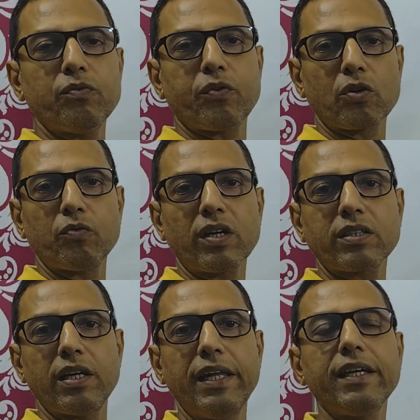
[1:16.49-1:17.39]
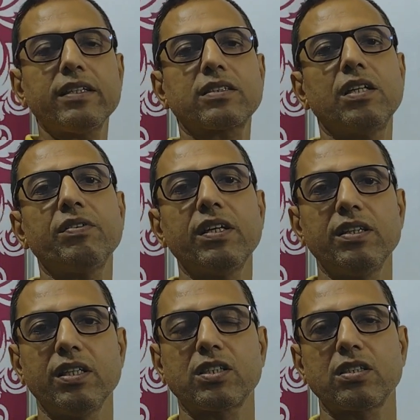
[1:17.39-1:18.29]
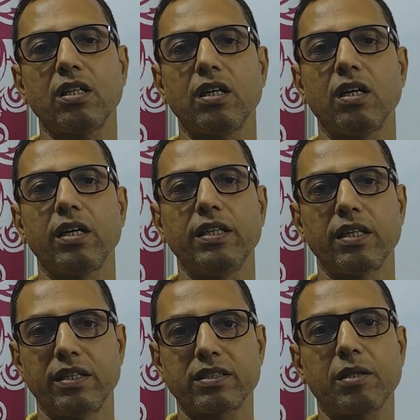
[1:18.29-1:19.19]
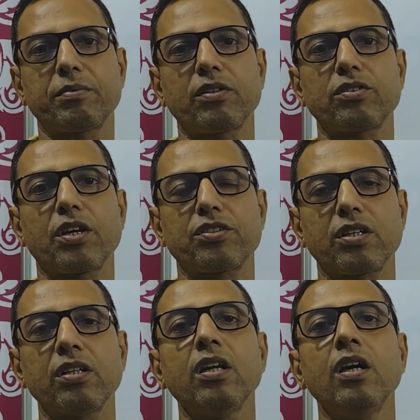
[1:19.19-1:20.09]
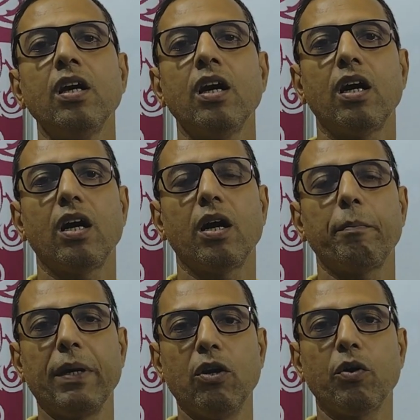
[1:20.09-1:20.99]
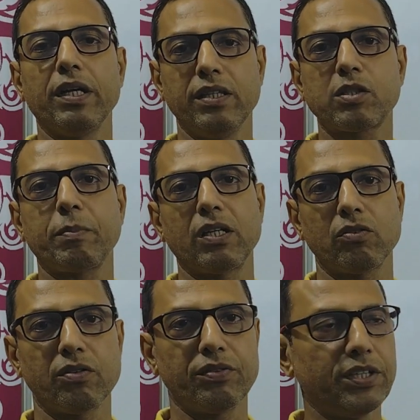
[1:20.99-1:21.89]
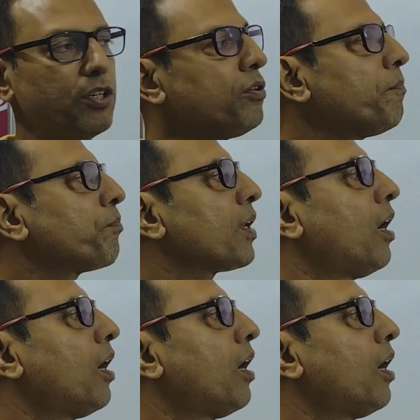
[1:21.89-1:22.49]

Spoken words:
For what the link is given in this in the description section below in this particular video,